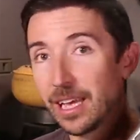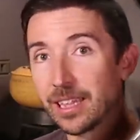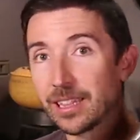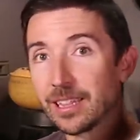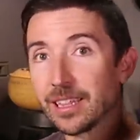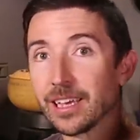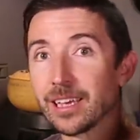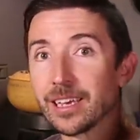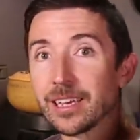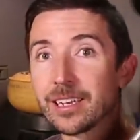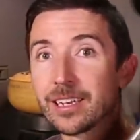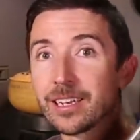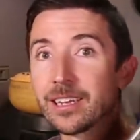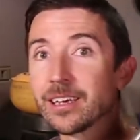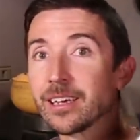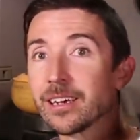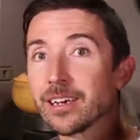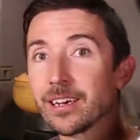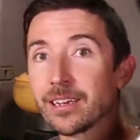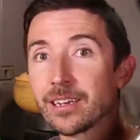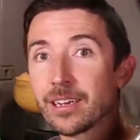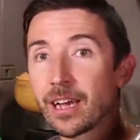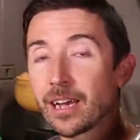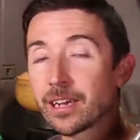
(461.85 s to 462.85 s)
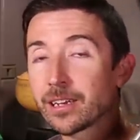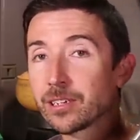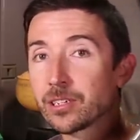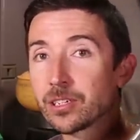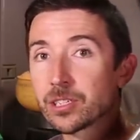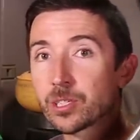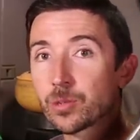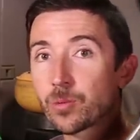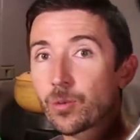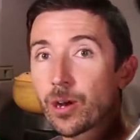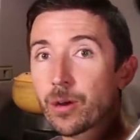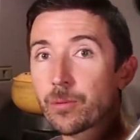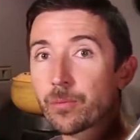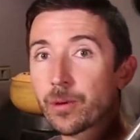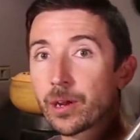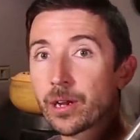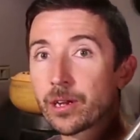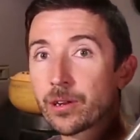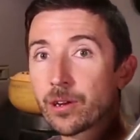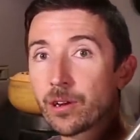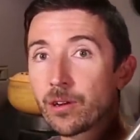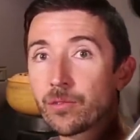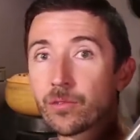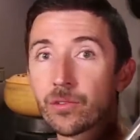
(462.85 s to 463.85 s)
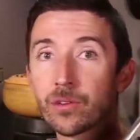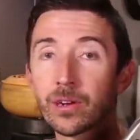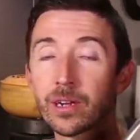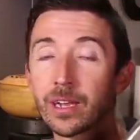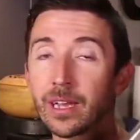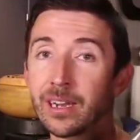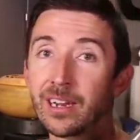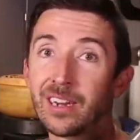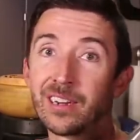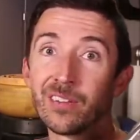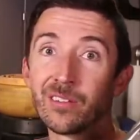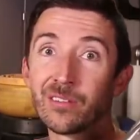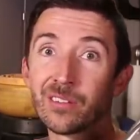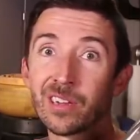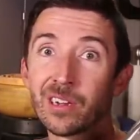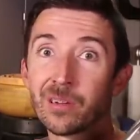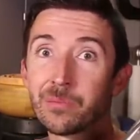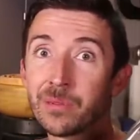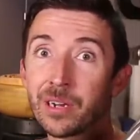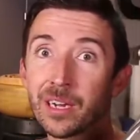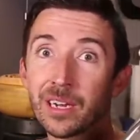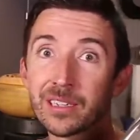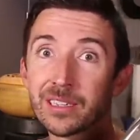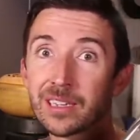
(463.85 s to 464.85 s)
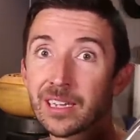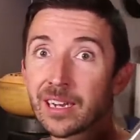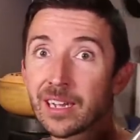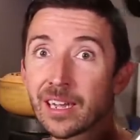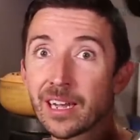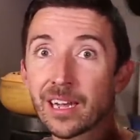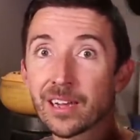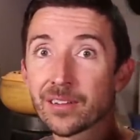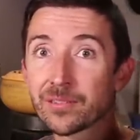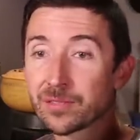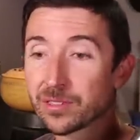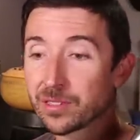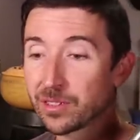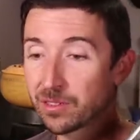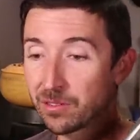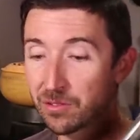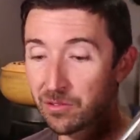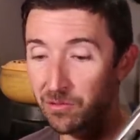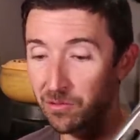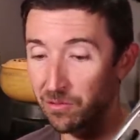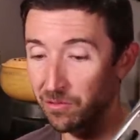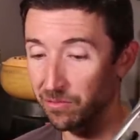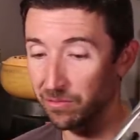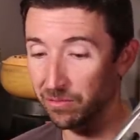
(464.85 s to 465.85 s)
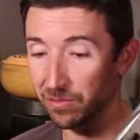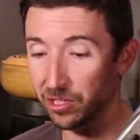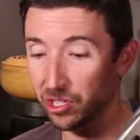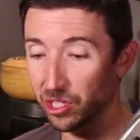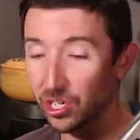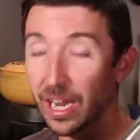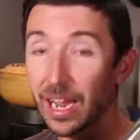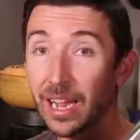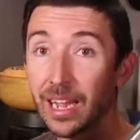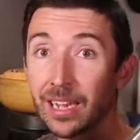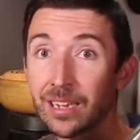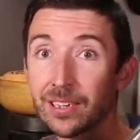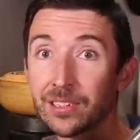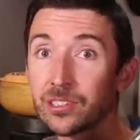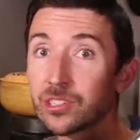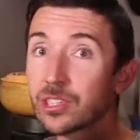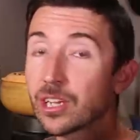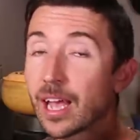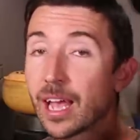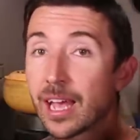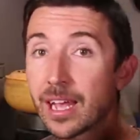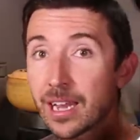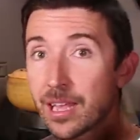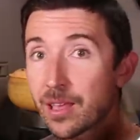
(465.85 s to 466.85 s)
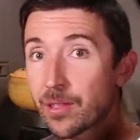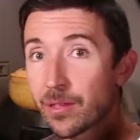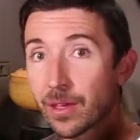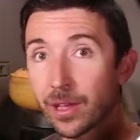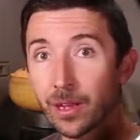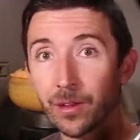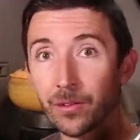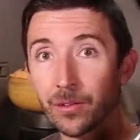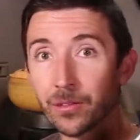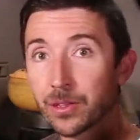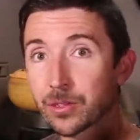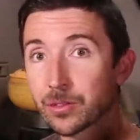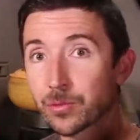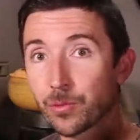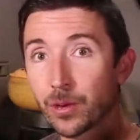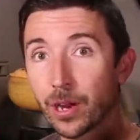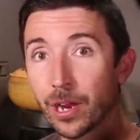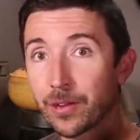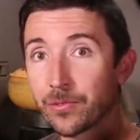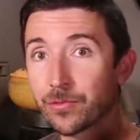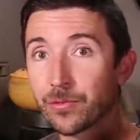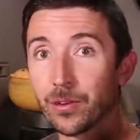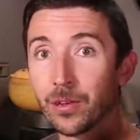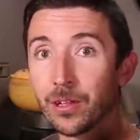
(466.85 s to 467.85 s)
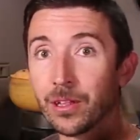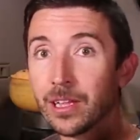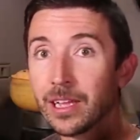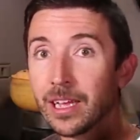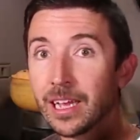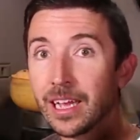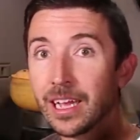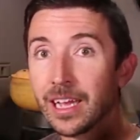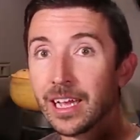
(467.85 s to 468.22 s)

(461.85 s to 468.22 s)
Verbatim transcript: then uh, I can just swap right over, and I know that I'm not going to have to change anything on this rifle.